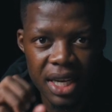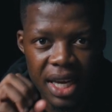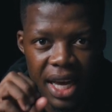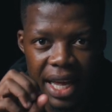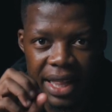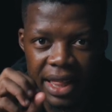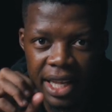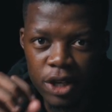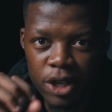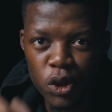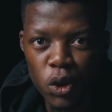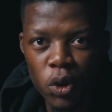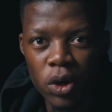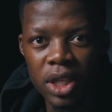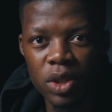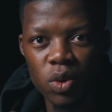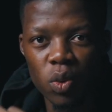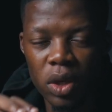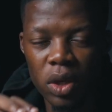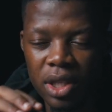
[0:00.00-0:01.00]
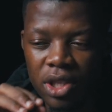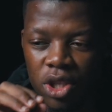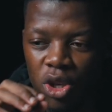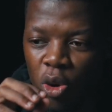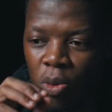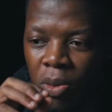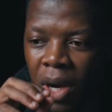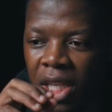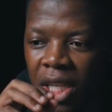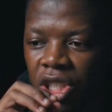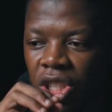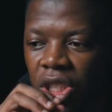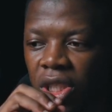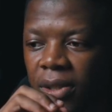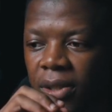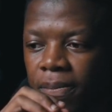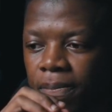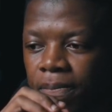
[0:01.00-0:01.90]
and they do it with so much